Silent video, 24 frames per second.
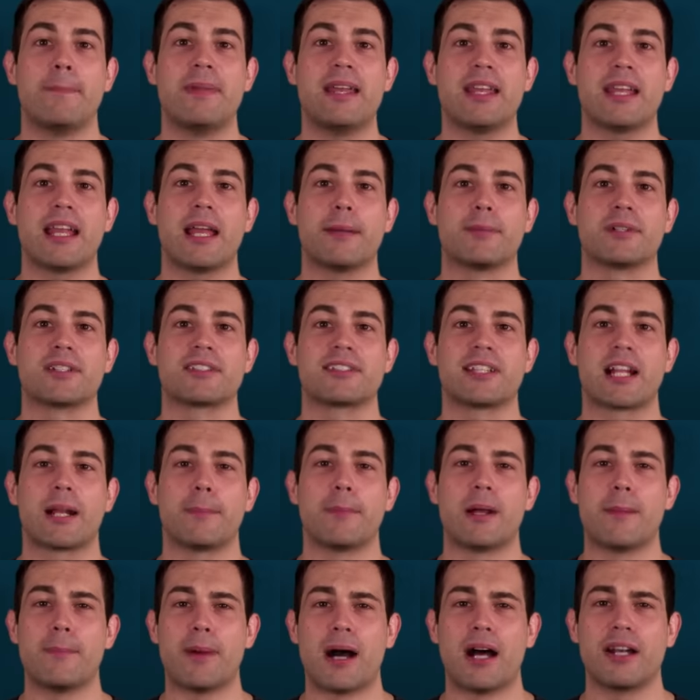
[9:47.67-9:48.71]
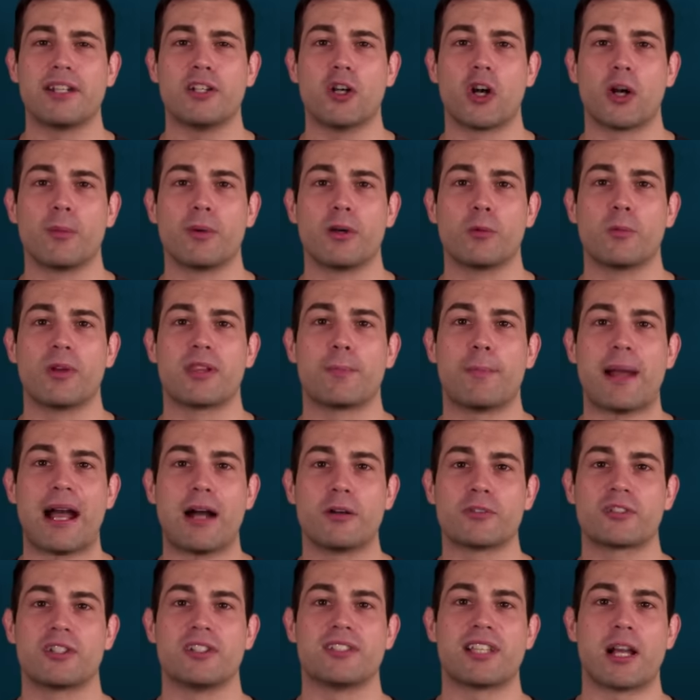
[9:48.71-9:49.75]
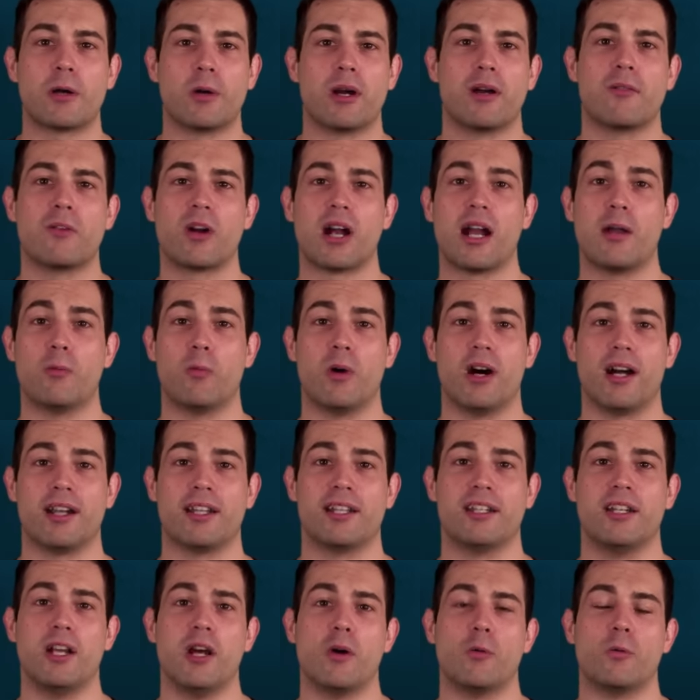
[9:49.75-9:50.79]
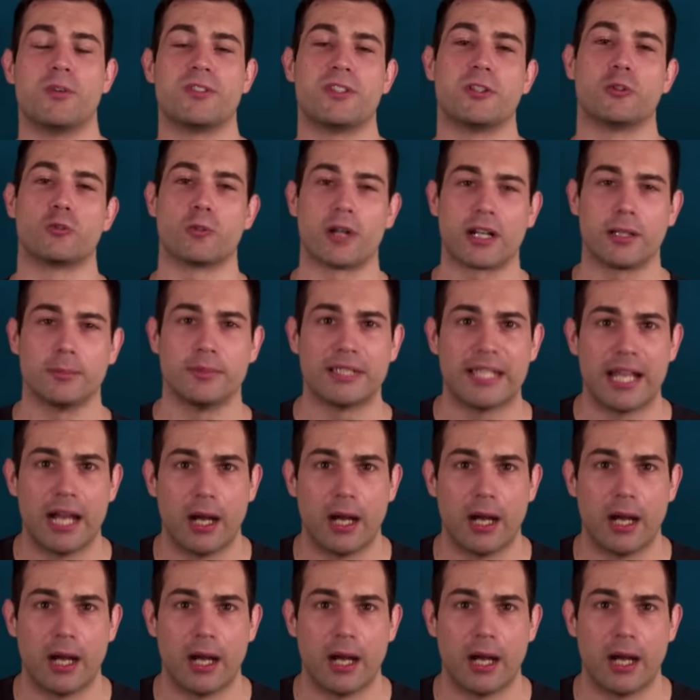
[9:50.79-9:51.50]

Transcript: being able to set up my body armor with pouches however I wanted was incredibly